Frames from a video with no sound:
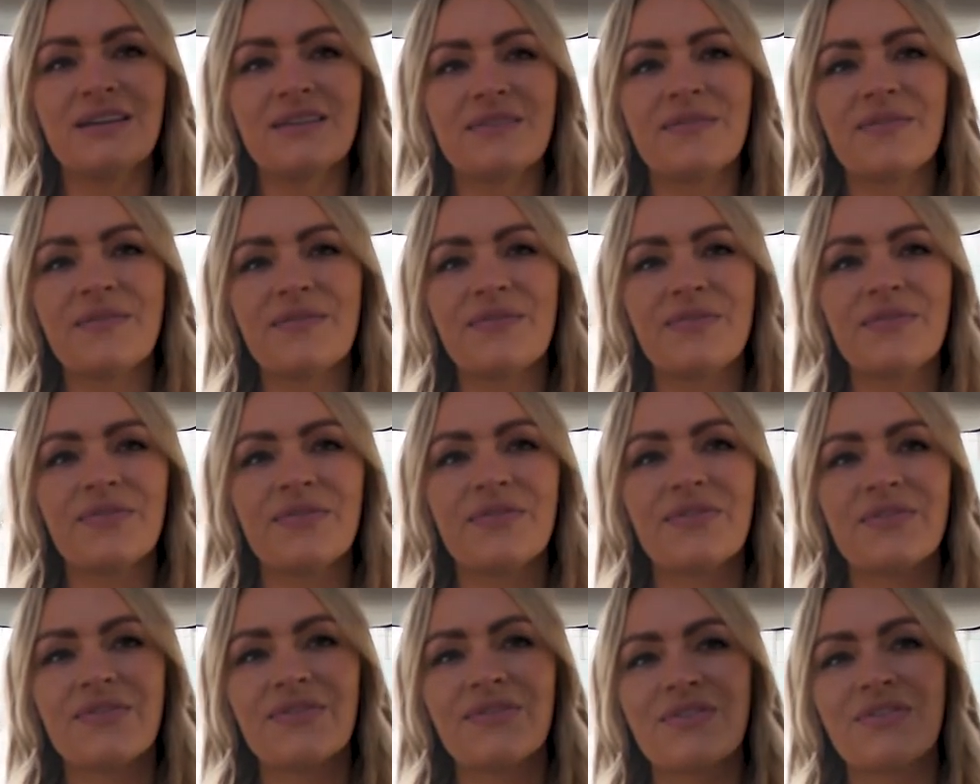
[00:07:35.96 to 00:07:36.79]
No,
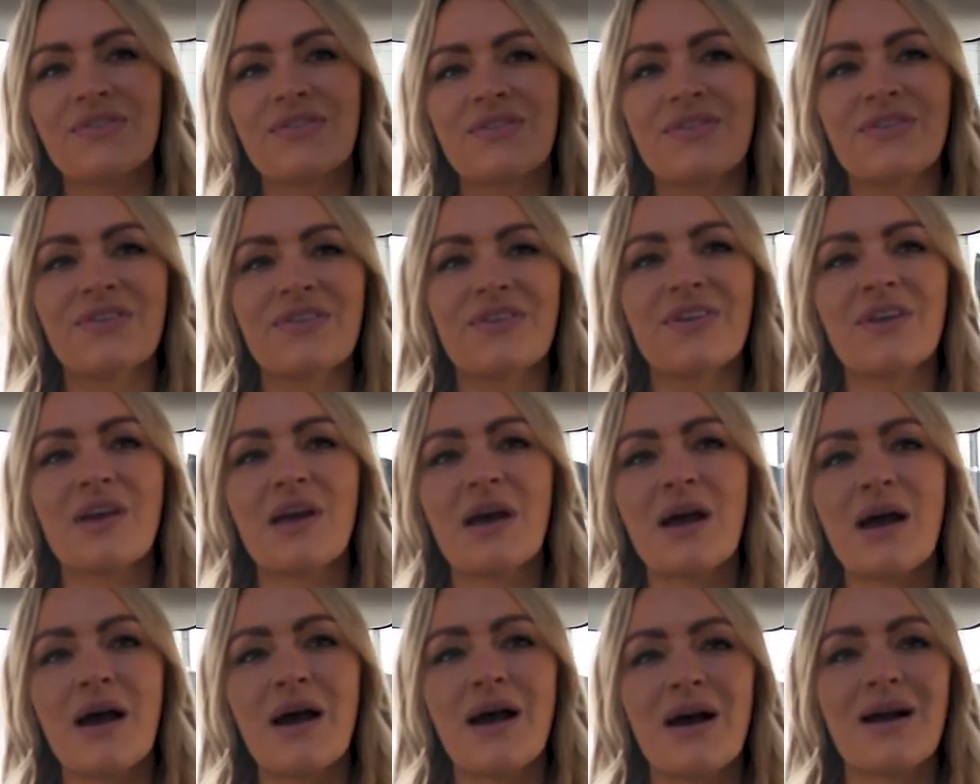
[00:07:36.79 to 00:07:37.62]
they want me to do it,
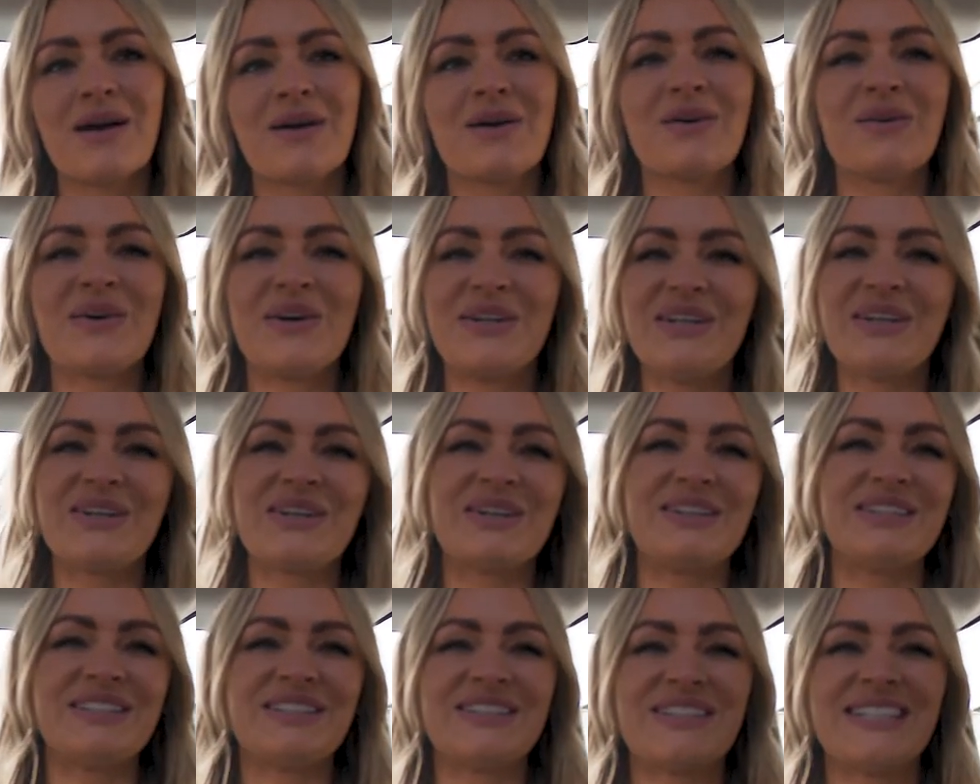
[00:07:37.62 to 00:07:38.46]
but I, at Go the on,
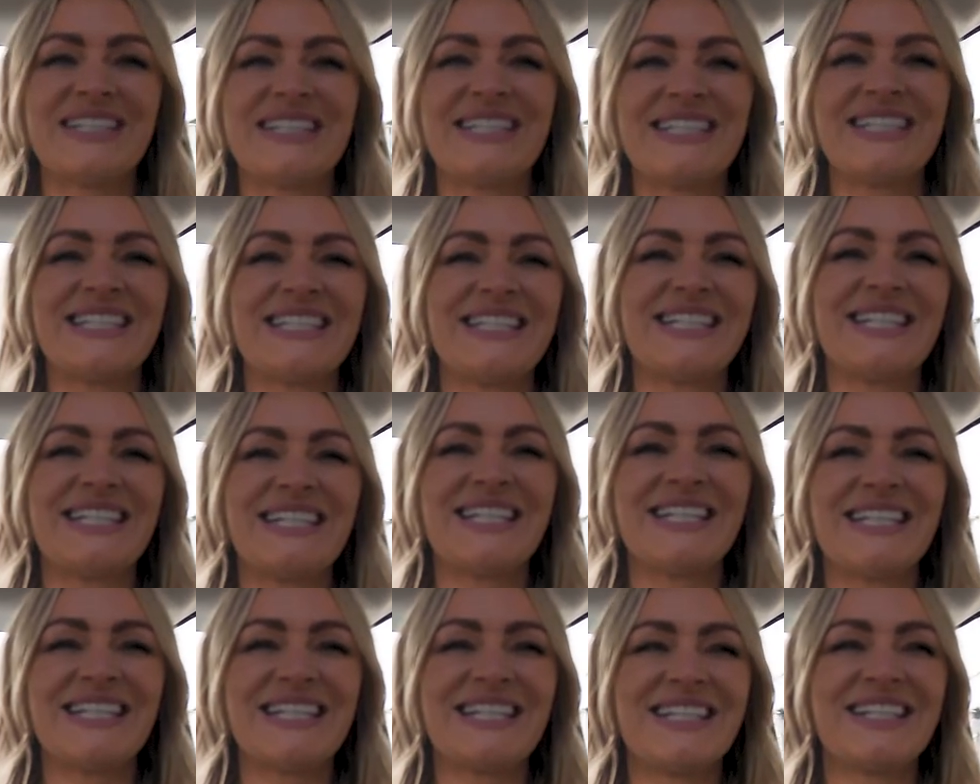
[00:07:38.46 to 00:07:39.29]
minute, at the
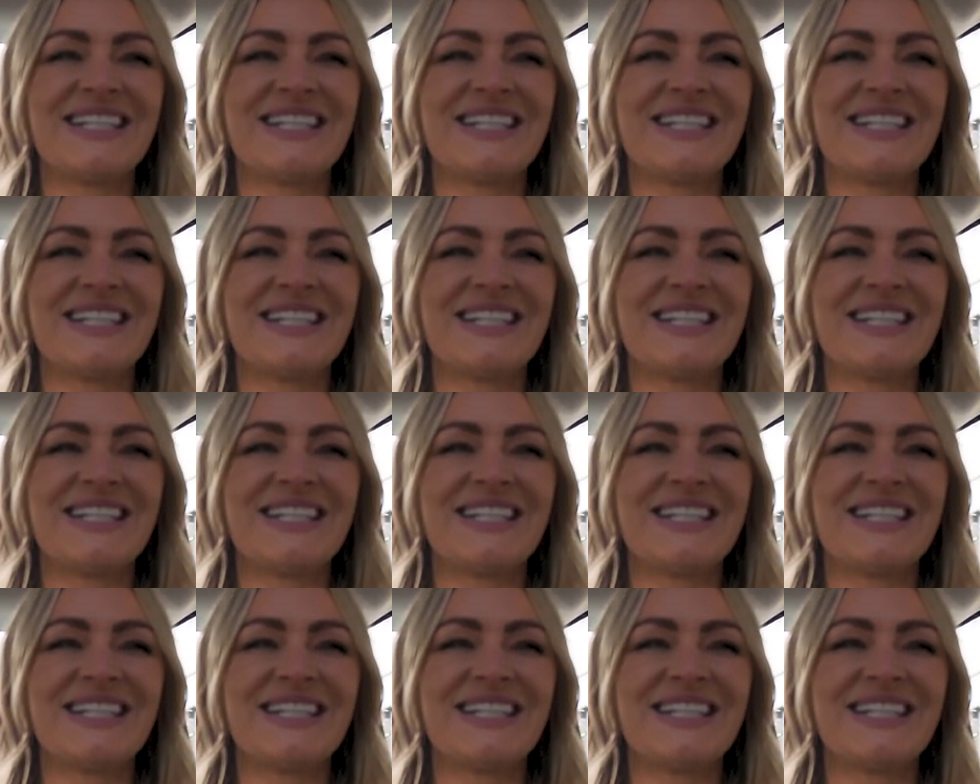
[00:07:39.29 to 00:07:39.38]
minute, I